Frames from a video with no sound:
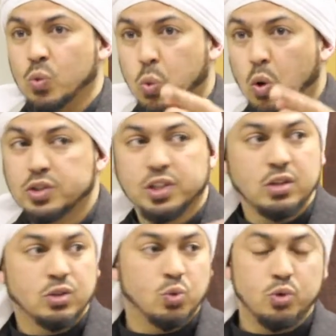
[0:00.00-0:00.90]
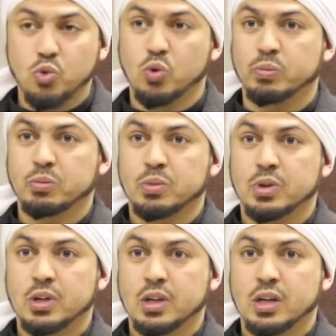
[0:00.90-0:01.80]
walks into a room
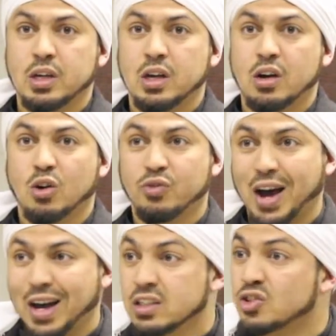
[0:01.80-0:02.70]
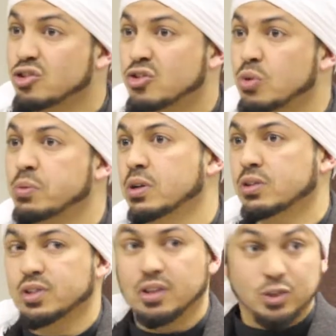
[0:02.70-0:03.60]
of a hundred
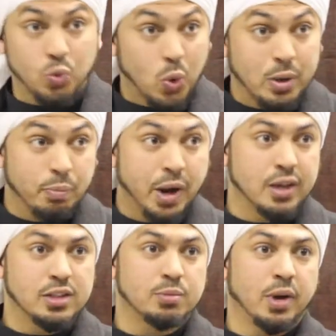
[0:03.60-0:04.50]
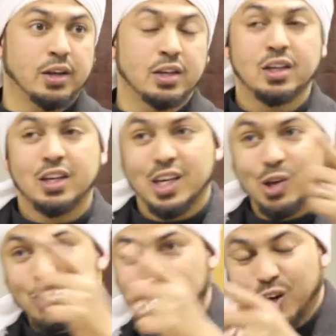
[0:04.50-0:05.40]
criminals and there's one pious man,
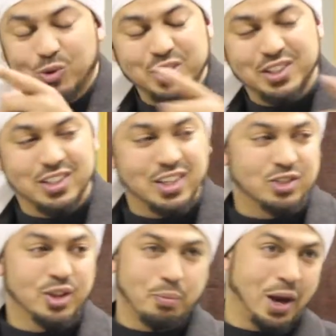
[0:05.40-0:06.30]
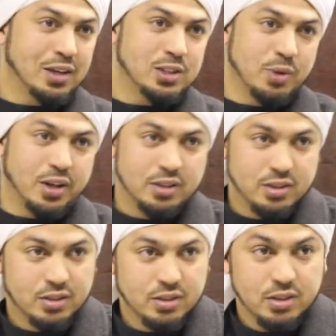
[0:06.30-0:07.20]
he will go and sit next to the pious man.
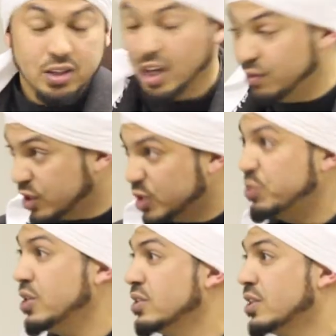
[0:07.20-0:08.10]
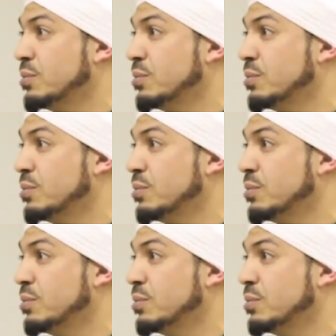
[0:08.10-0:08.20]
Have you experienced